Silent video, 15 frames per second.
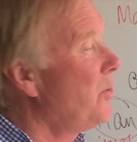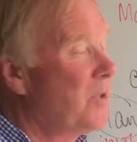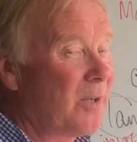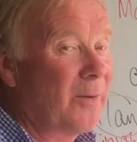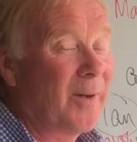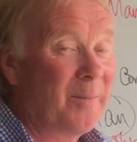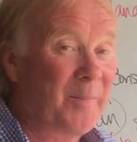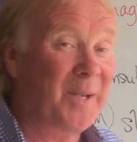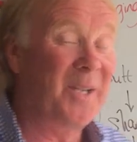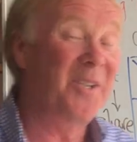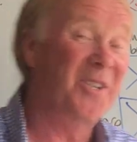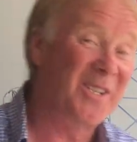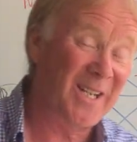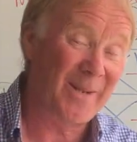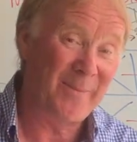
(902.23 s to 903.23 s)
do it, but you
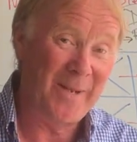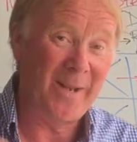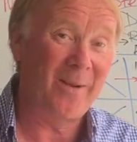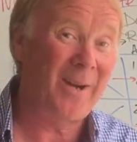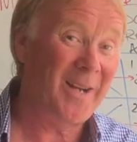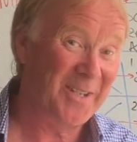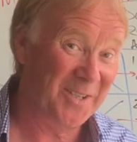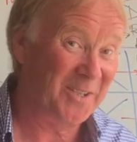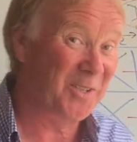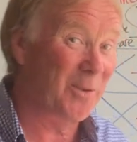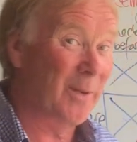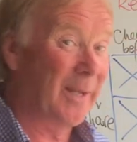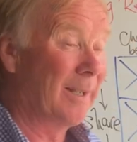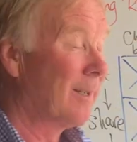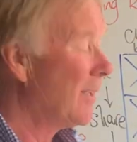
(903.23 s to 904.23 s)
just let me know how you're
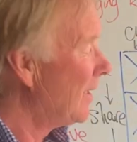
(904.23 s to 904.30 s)
doing.